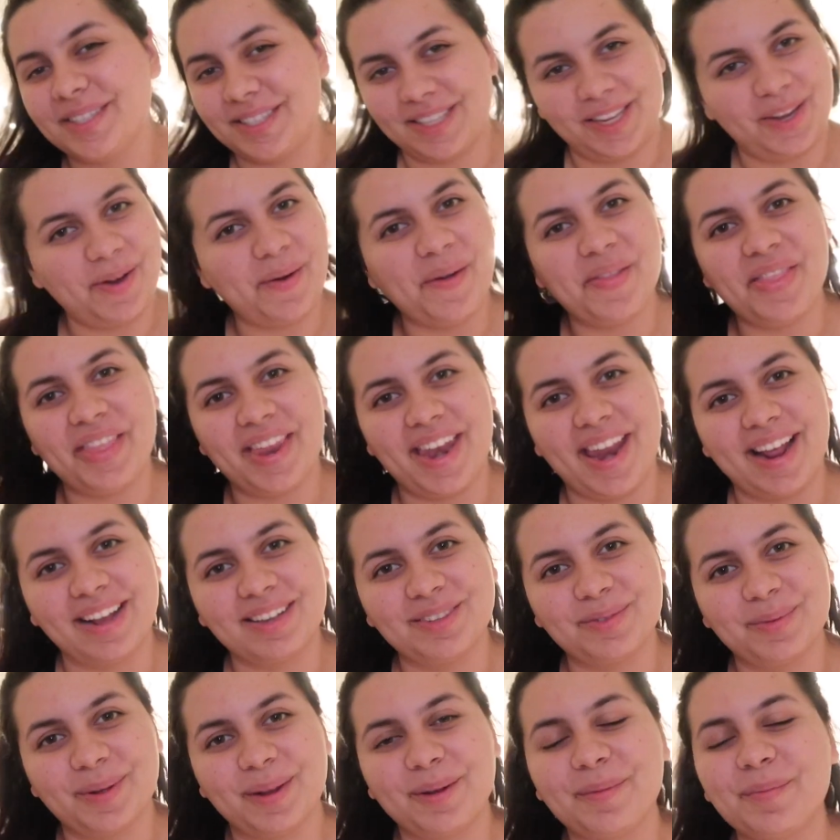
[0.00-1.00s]
see you in the
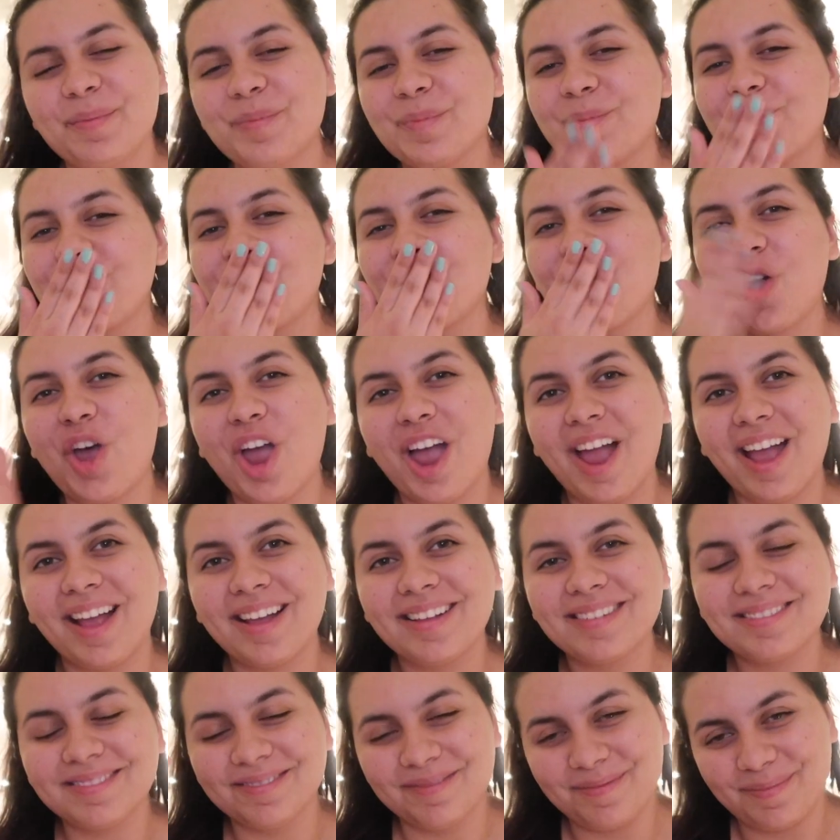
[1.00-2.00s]
next one.
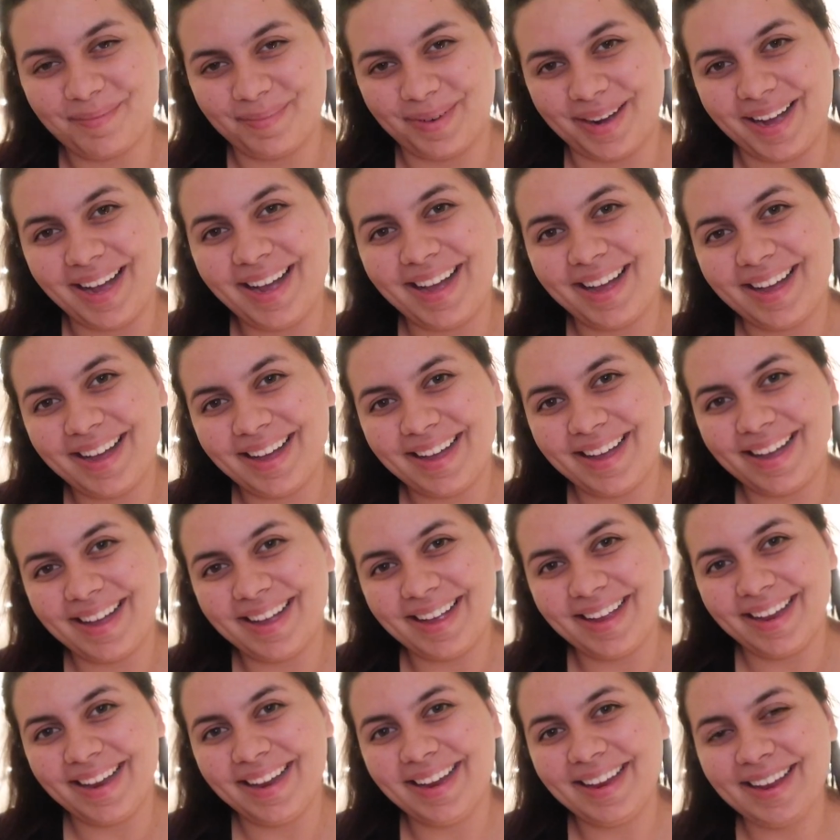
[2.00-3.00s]

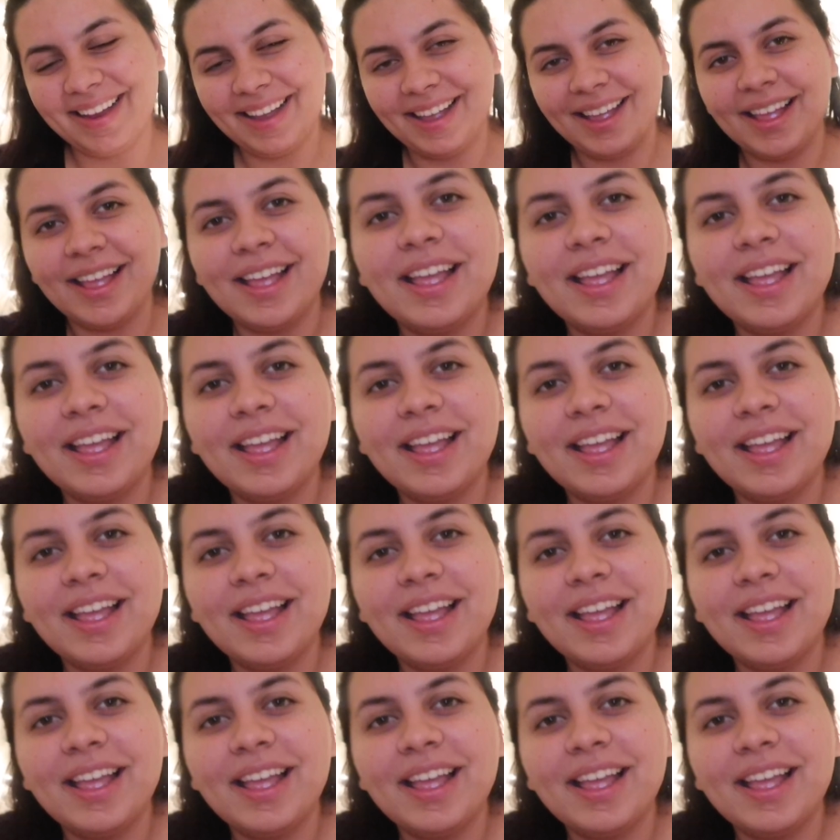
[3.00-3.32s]
Bye!